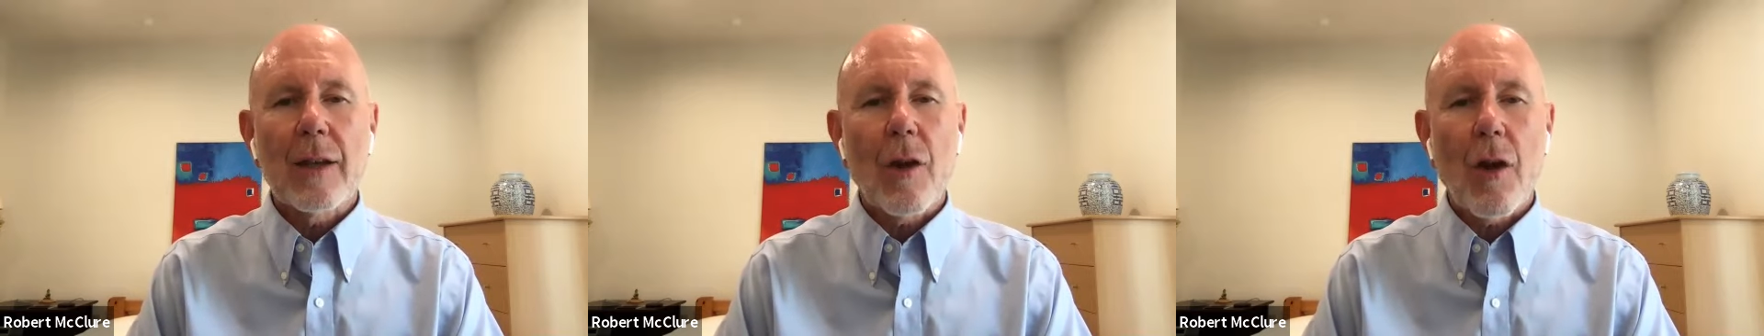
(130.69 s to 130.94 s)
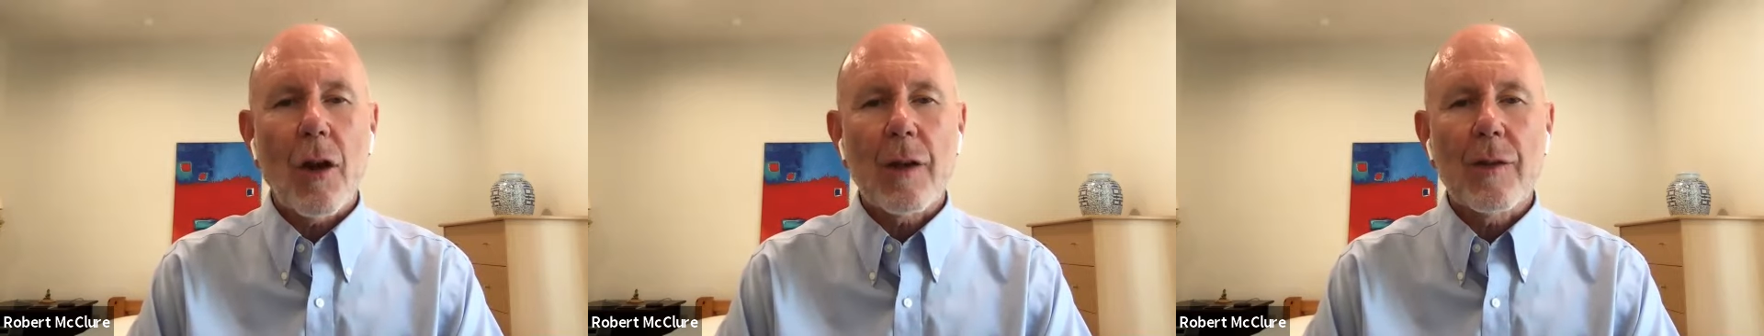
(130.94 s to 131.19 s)

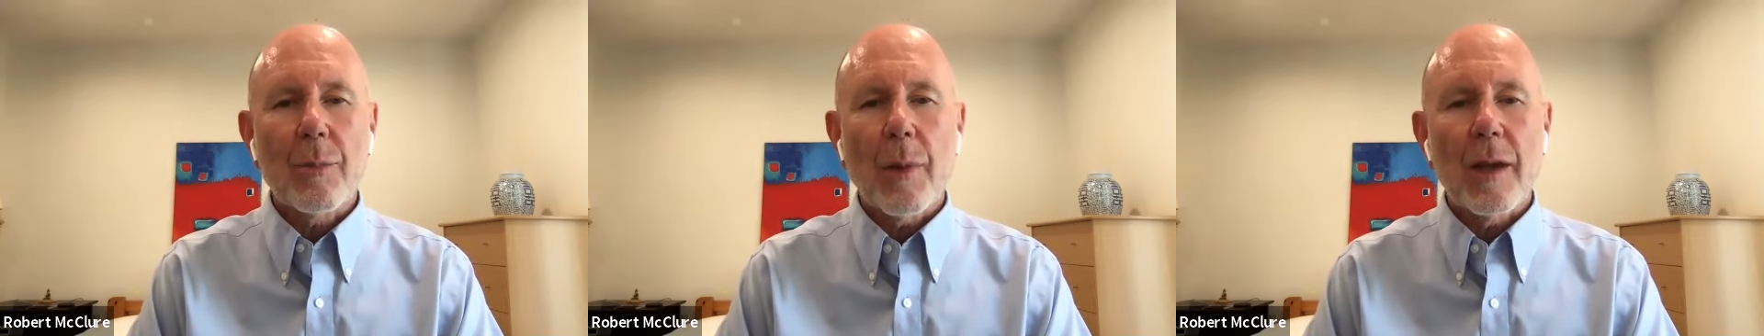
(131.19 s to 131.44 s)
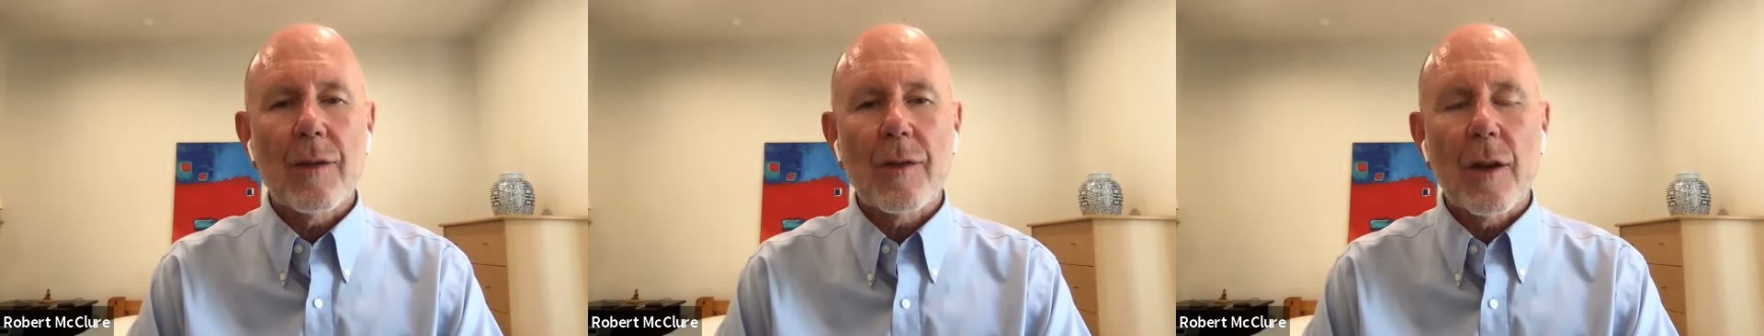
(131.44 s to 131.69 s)
talk
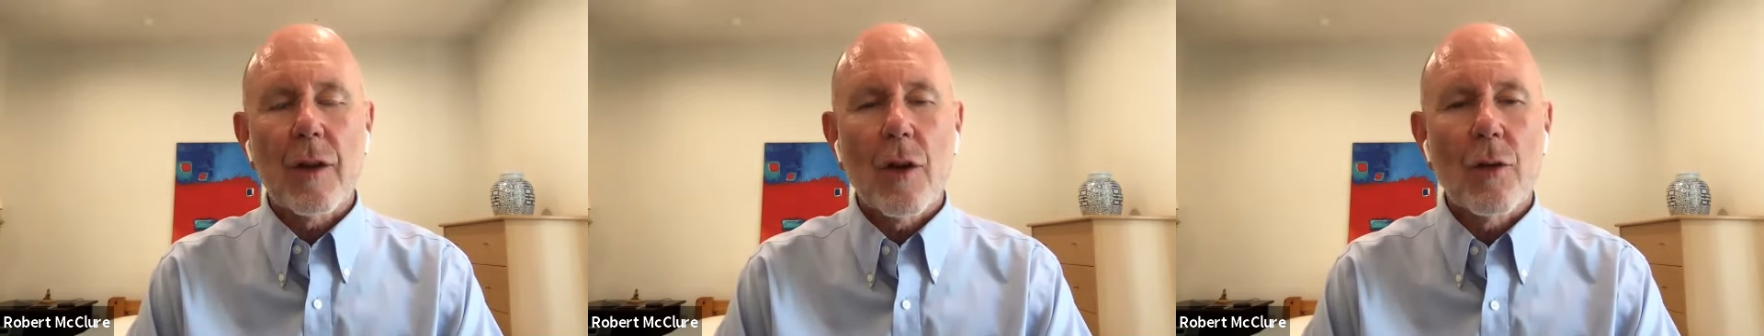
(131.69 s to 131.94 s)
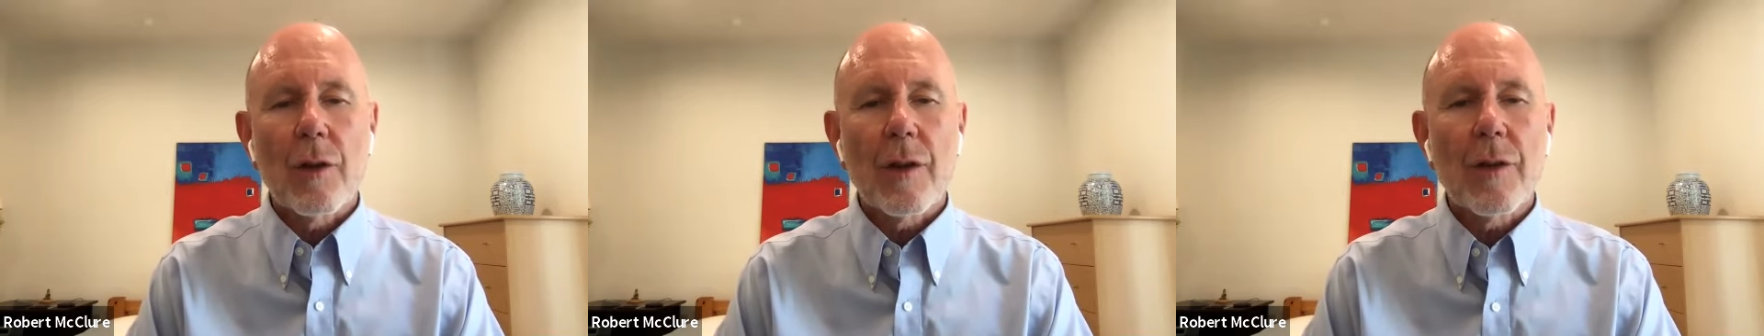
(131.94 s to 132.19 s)
space to
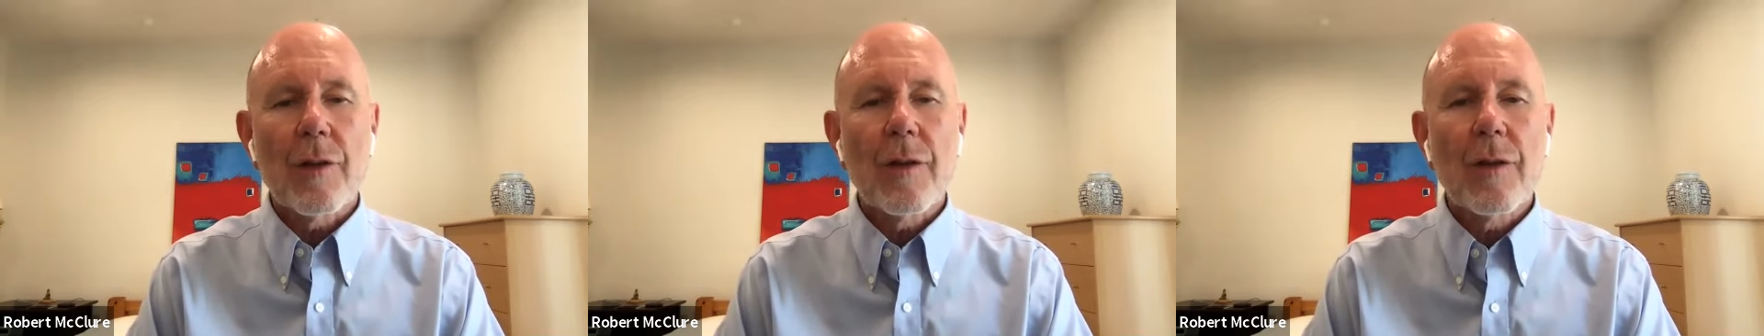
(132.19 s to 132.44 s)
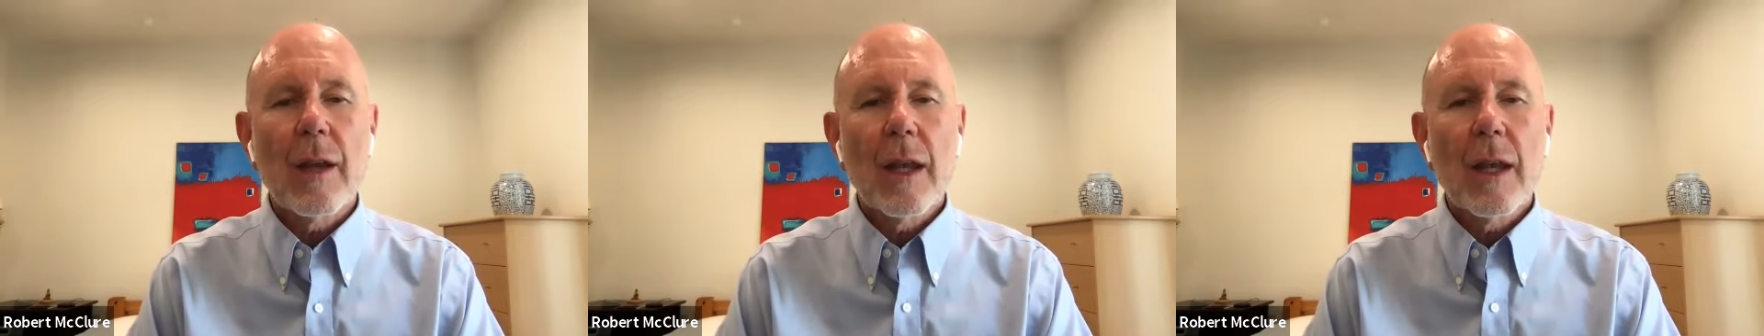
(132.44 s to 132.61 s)
notice